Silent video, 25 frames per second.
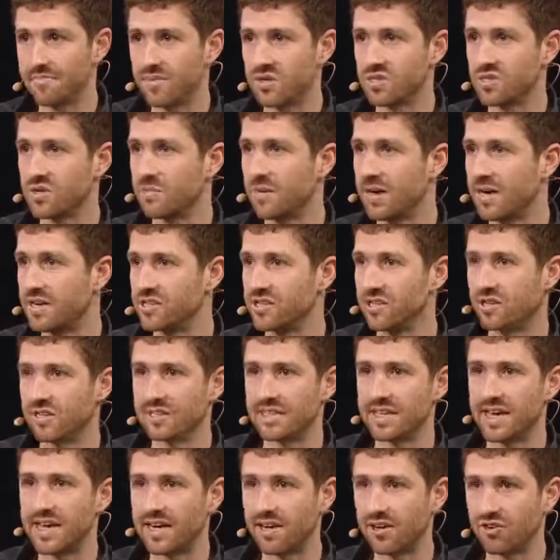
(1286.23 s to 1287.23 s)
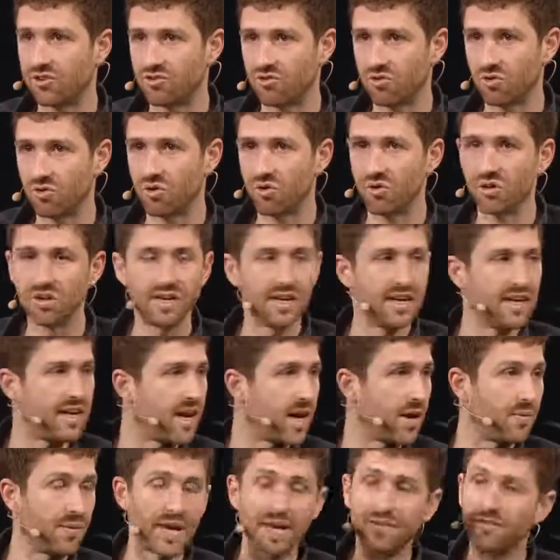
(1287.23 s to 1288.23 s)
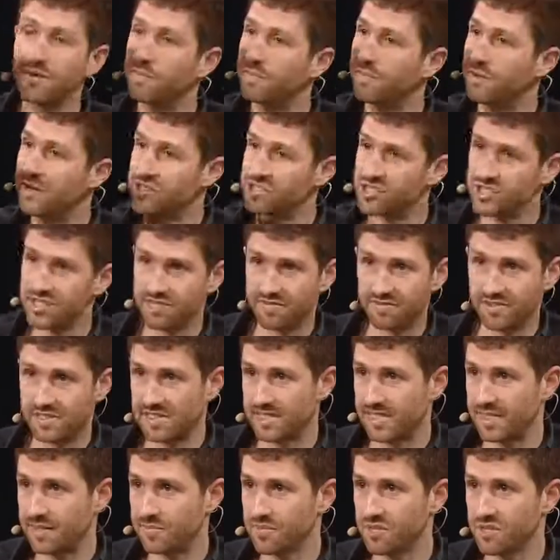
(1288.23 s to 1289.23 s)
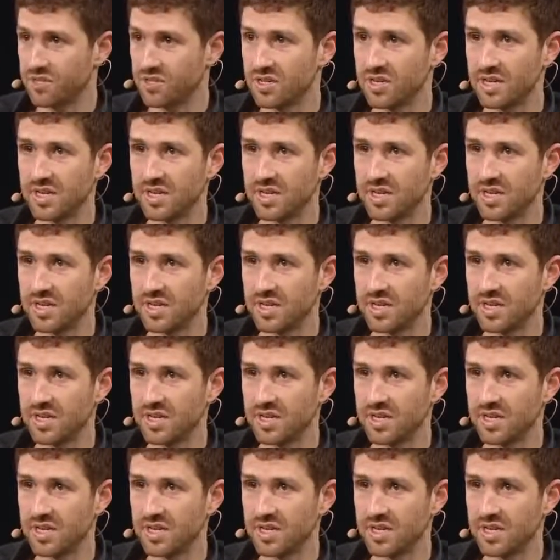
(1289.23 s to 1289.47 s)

There's a page called Take Control, and we have a bunch of different tips.